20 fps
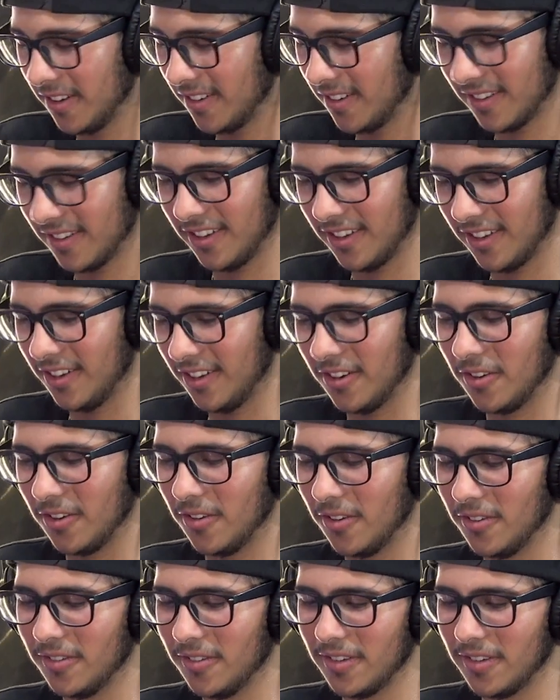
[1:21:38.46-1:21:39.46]
you
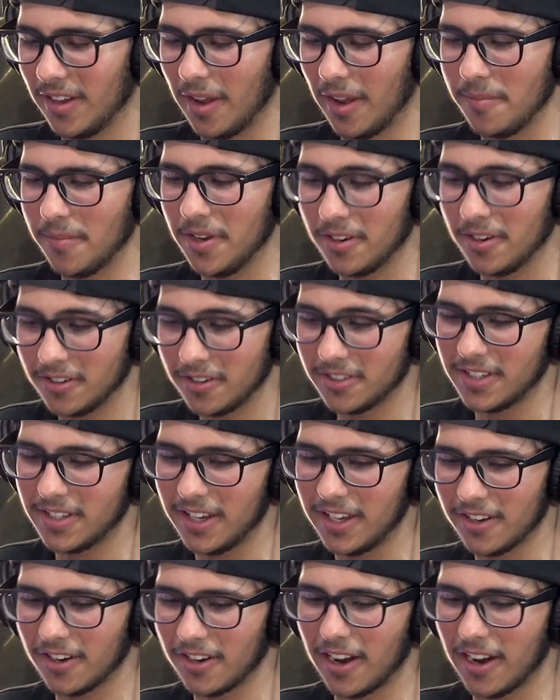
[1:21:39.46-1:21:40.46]
know, I mean,
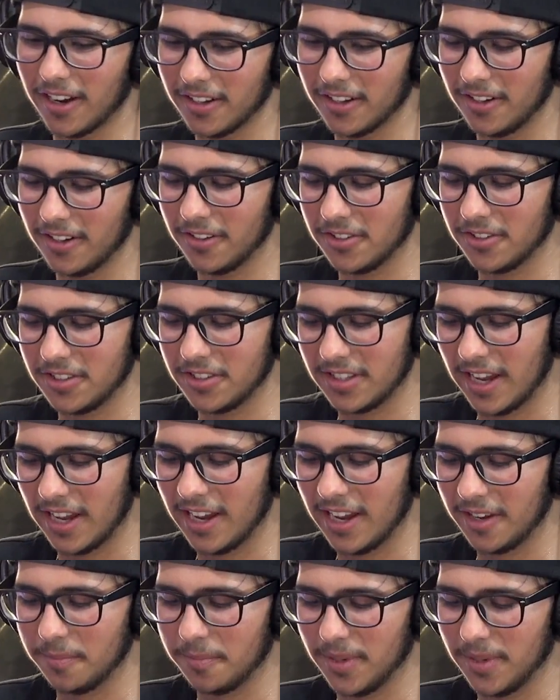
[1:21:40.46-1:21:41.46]
Undertaker I could
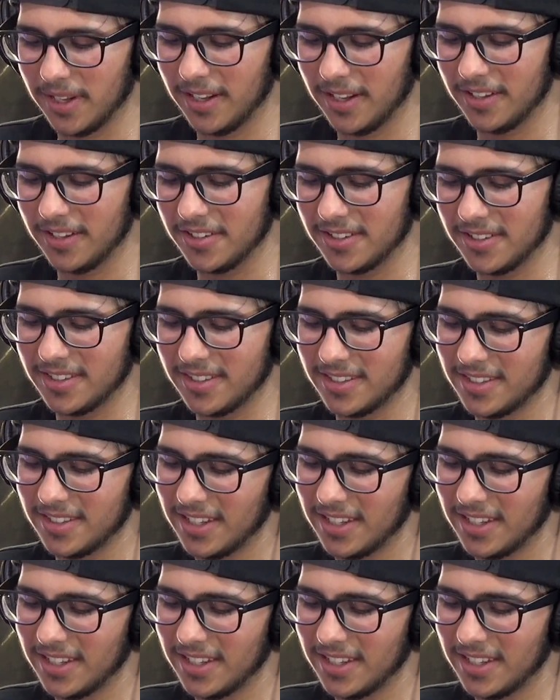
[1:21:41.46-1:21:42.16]
understand, but just,